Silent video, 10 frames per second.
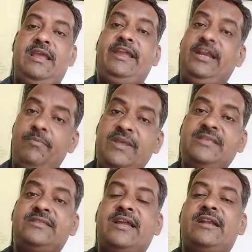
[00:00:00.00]
It
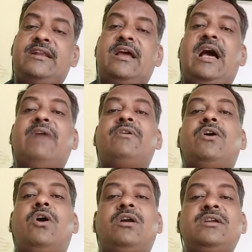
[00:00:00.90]
means that our
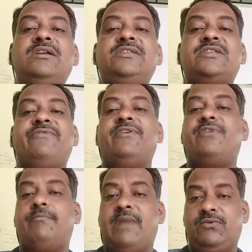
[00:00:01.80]
organs of our
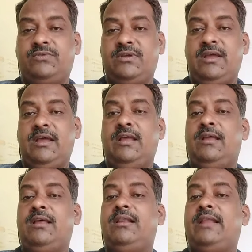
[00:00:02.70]
mouth,
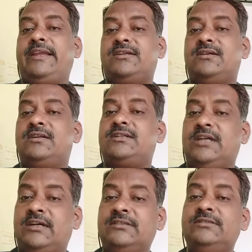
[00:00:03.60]
like
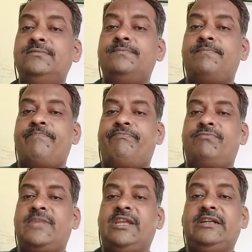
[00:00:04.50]
tongue,
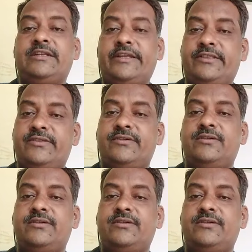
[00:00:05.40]
teeth,